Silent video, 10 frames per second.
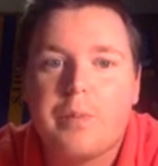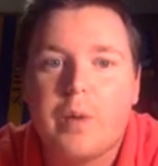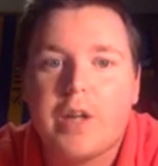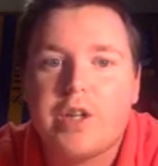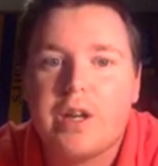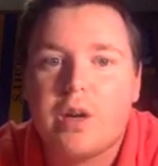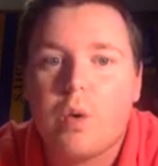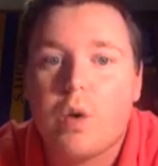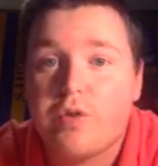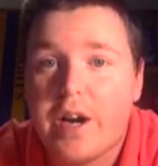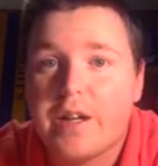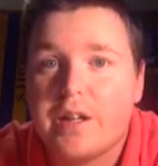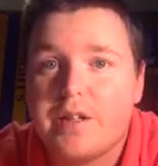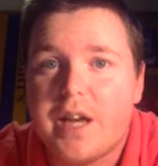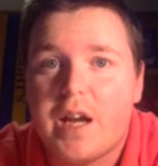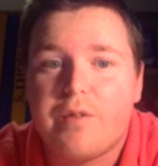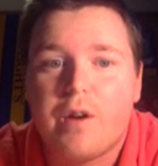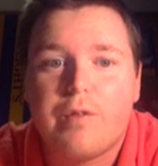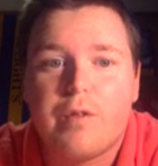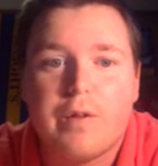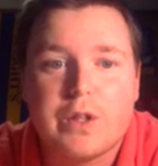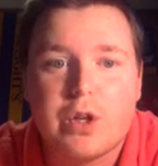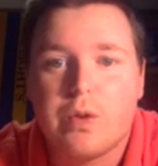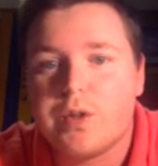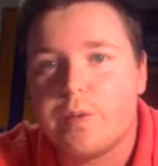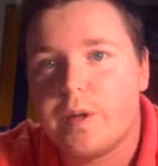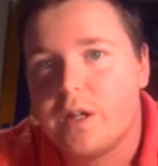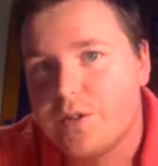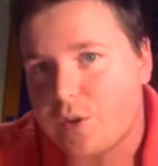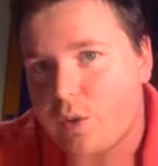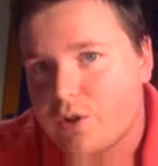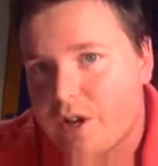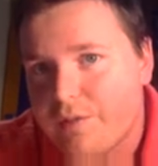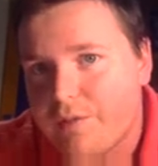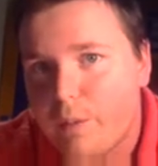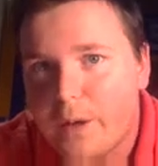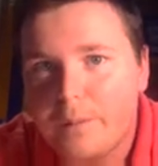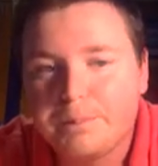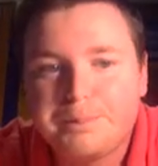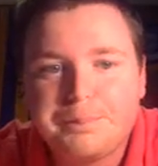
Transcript: we actually get a quadratic in tan of alpha over 2, so we can use the quadratic formula.